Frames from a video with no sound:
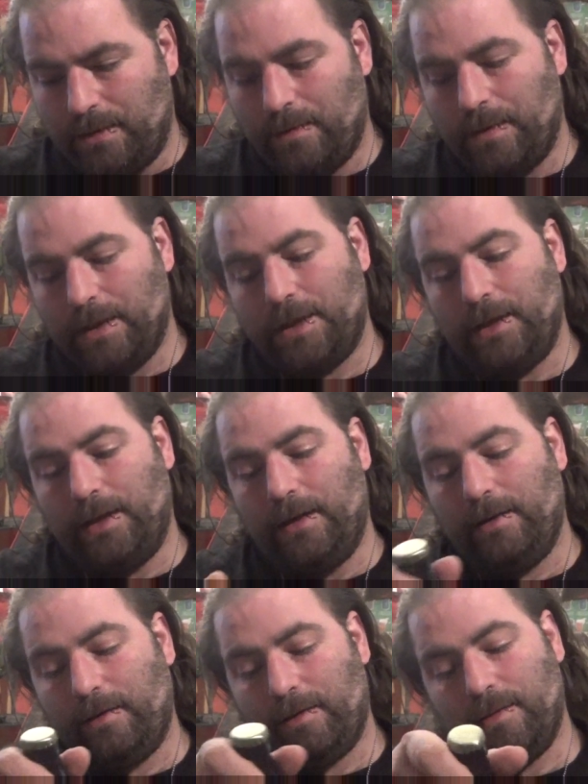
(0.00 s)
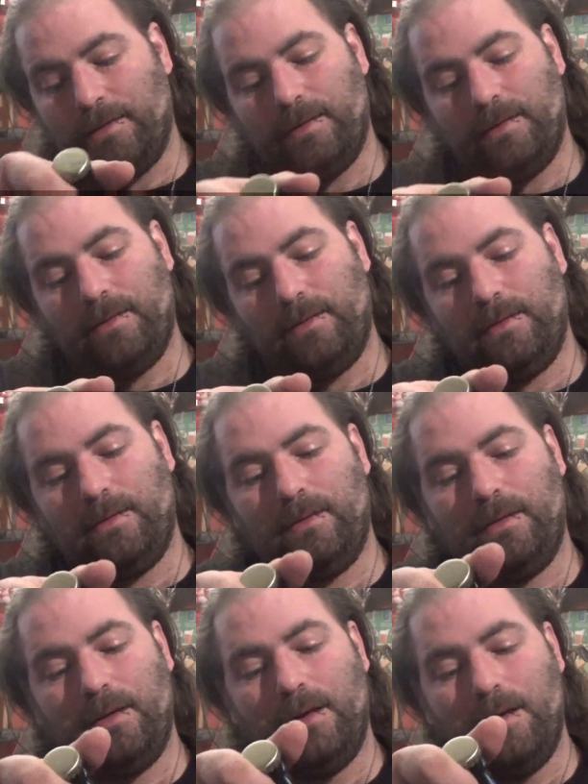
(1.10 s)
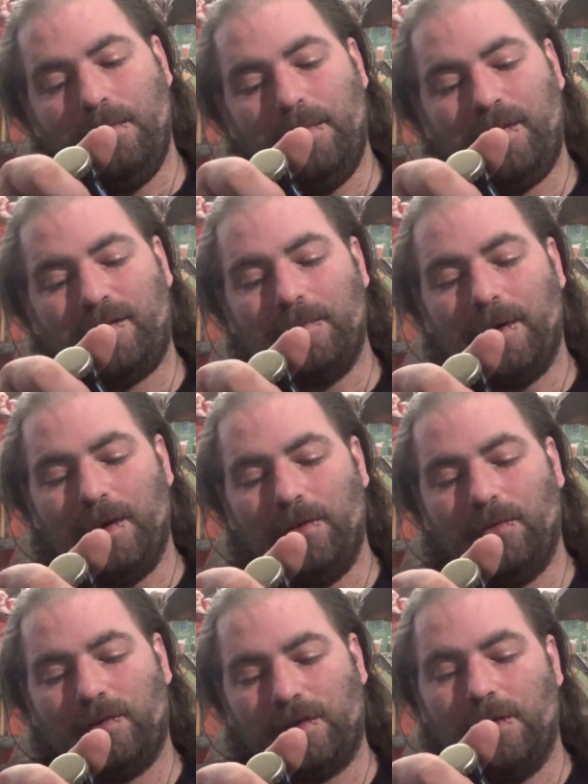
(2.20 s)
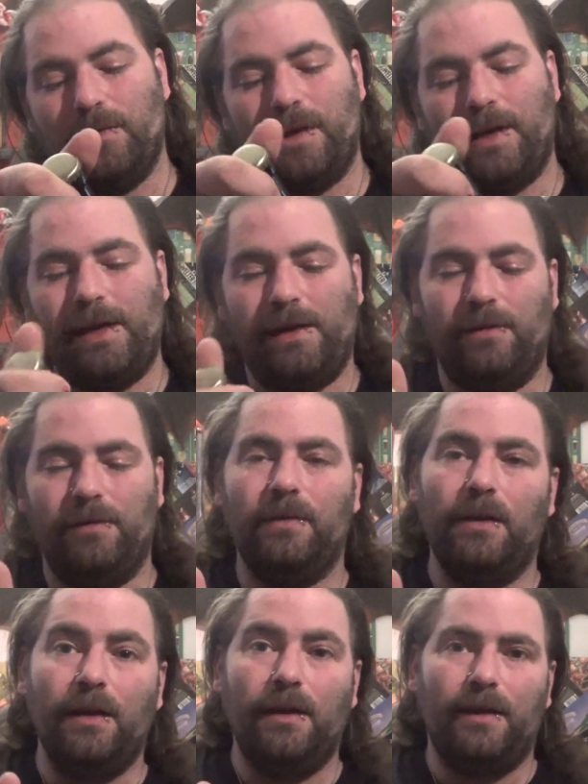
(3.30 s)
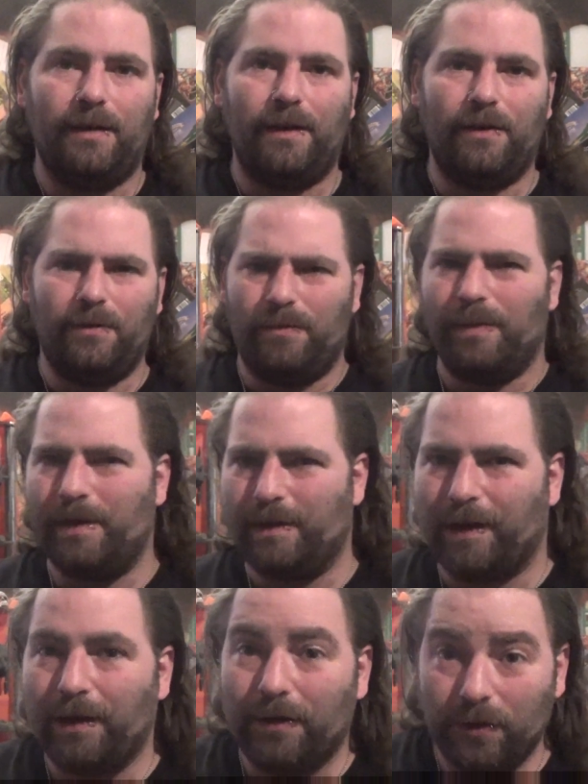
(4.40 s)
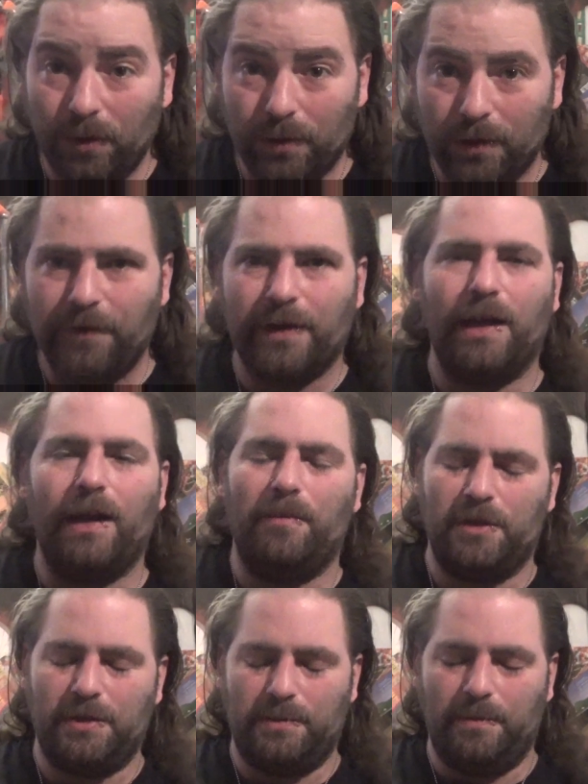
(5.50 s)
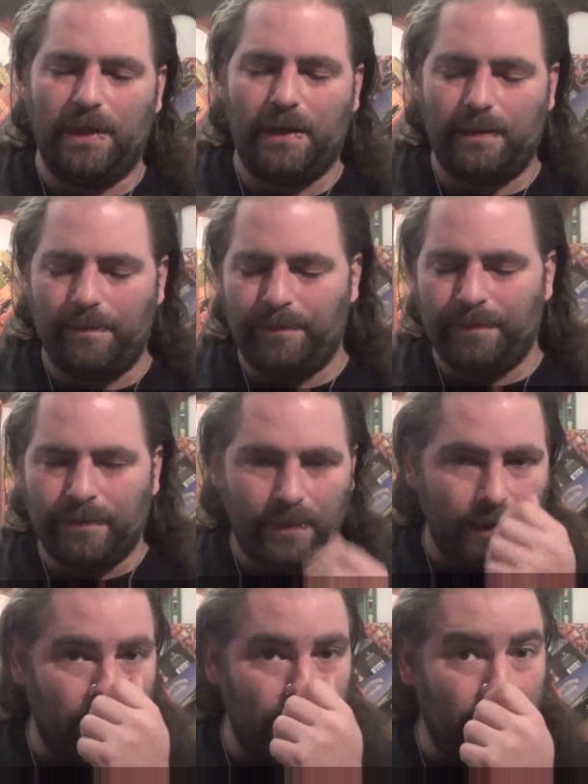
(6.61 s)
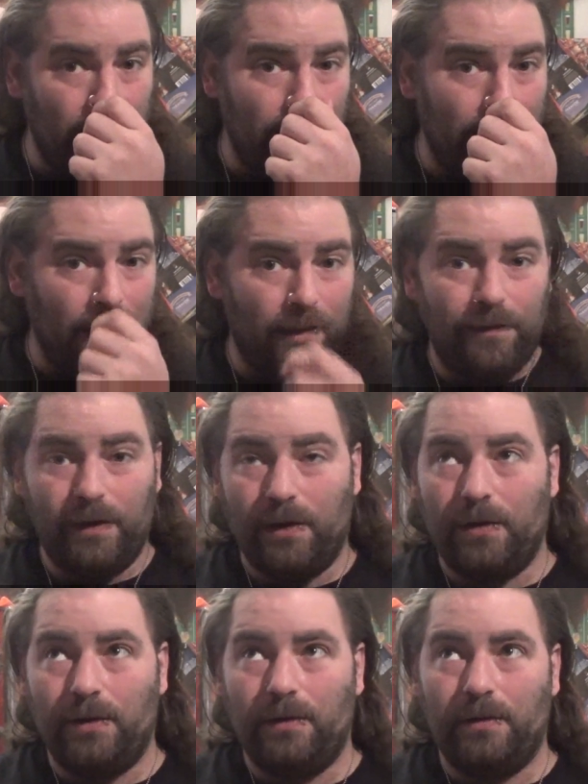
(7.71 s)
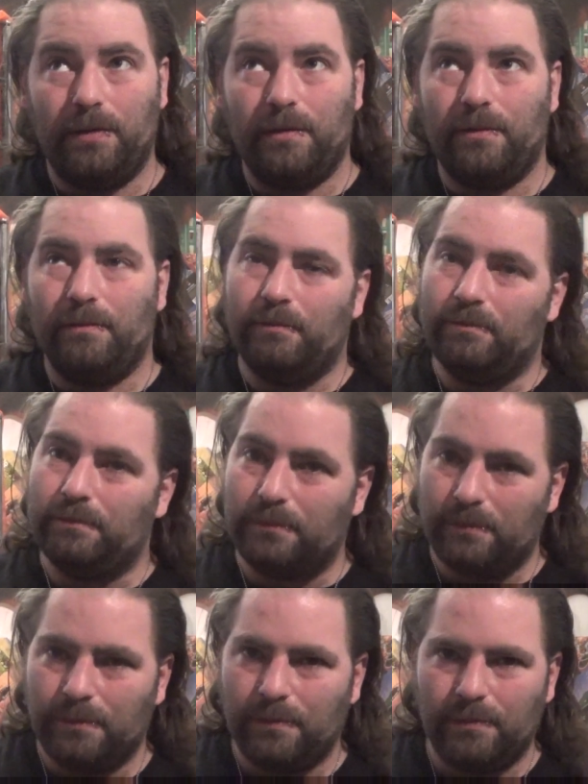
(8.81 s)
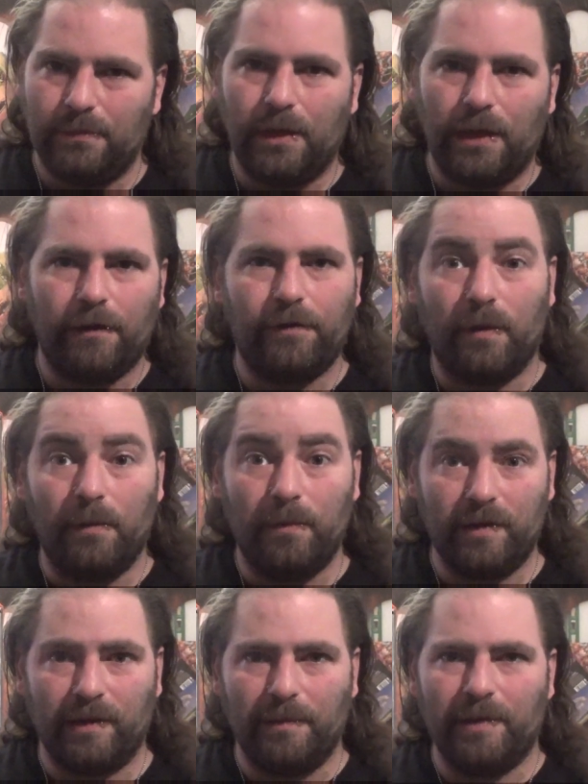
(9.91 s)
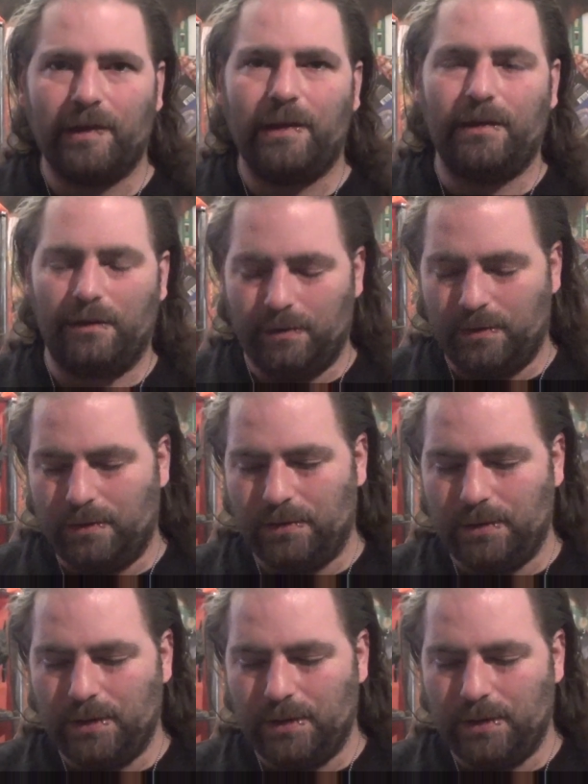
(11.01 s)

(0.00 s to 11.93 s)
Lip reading: which is Mr. Miles Golden Ale. Now when I say sort of a collaboration beer, if you are from Somerset or